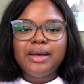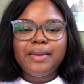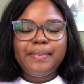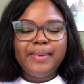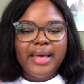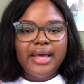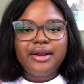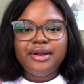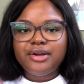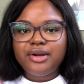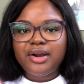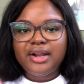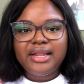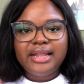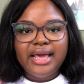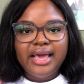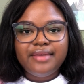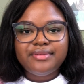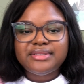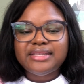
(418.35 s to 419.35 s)
pattern our
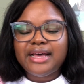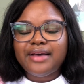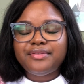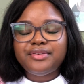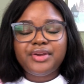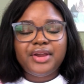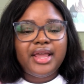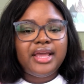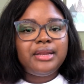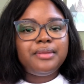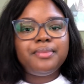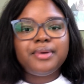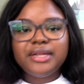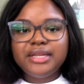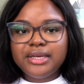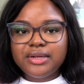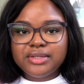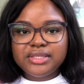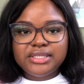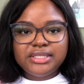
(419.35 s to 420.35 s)
lives after
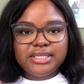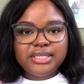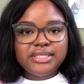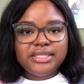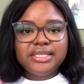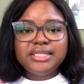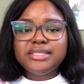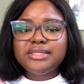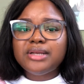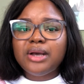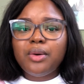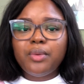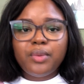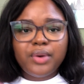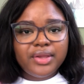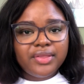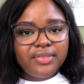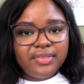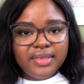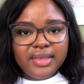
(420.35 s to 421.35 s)
anybody else's. It's not
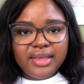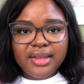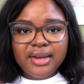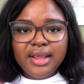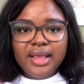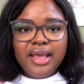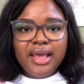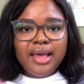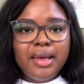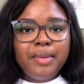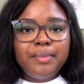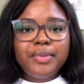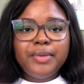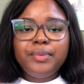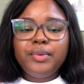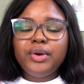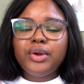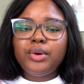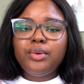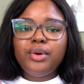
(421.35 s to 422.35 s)
worth it.
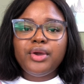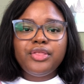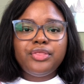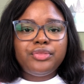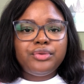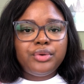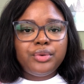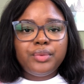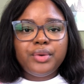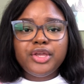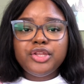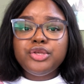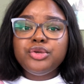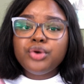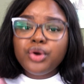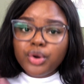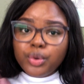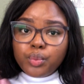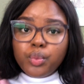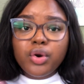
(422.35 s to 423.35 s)
People are going through it.
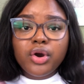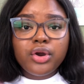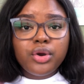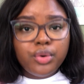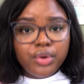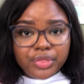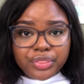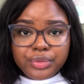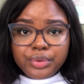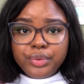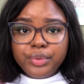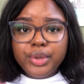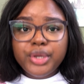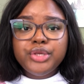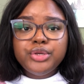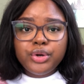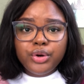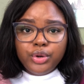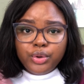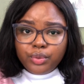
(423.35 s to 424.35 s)
We're going through
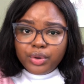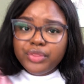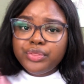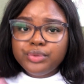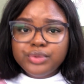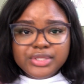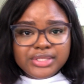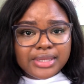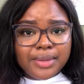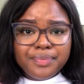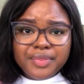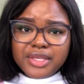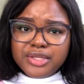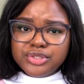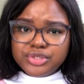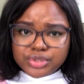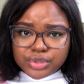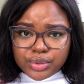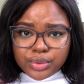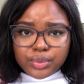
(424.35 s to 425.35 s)
it. You're going through something
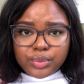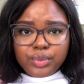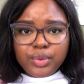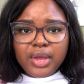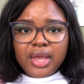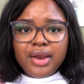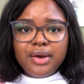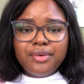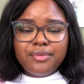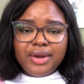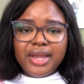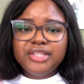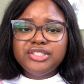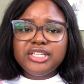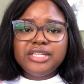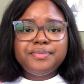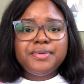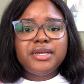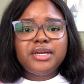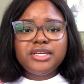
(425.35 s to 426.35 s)
too, right?
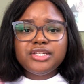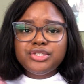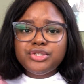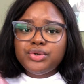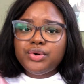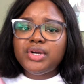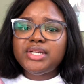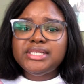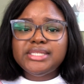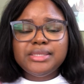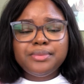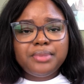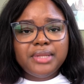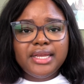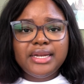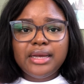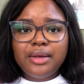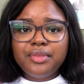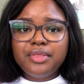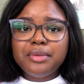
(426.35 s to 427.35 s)
Just because yours isn't
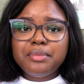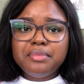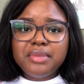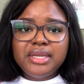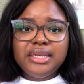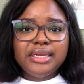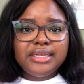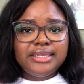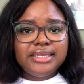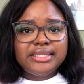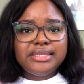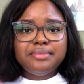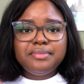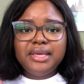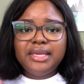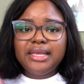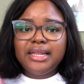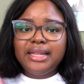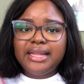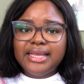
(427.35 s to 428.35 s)
playing out in the media doesn't
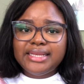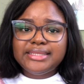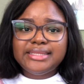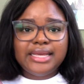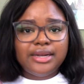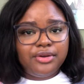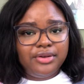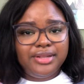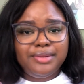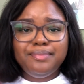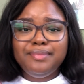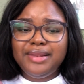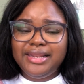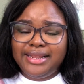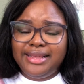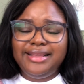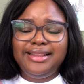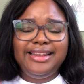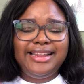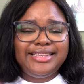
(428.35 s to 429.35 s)
make it less
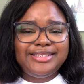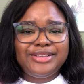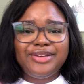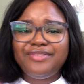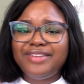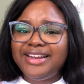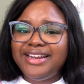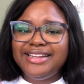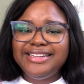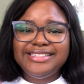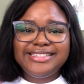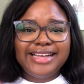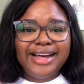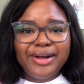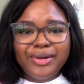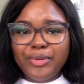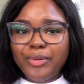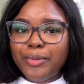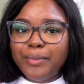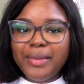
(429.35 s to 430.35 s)
of an
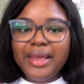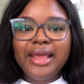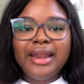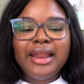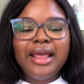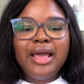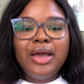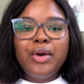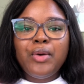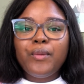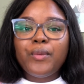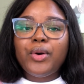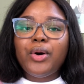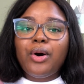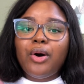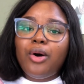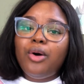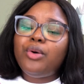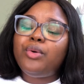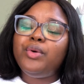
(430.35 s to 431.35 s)
entanglement. We're
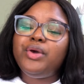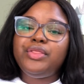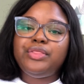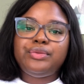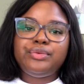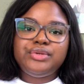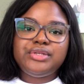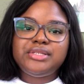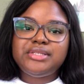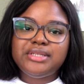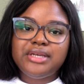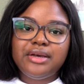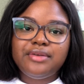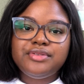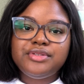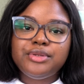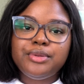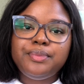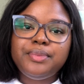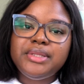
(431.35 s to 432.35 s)
all going through stuff.
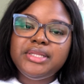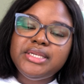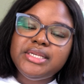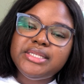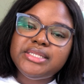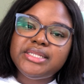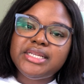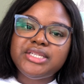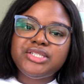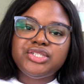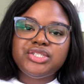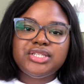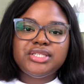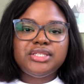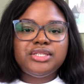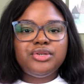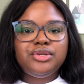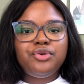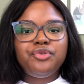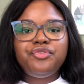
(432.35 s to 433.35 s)
So please, let's
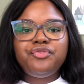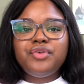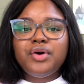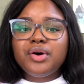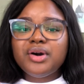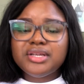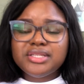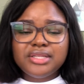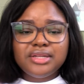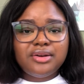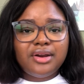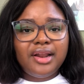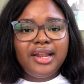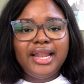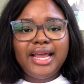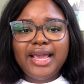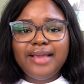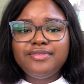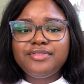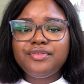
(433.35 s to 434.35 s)
just focus on our
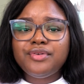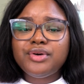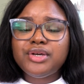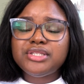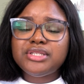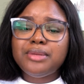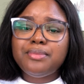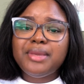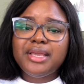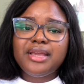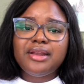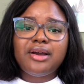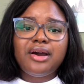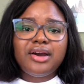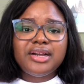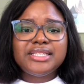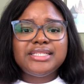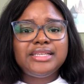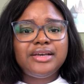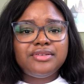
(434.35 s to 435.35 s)
lives, focus on making
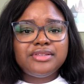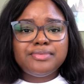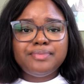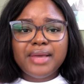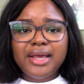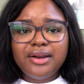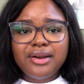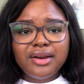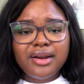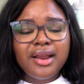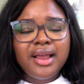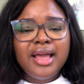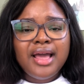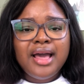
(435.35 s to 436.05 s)
ourselves better.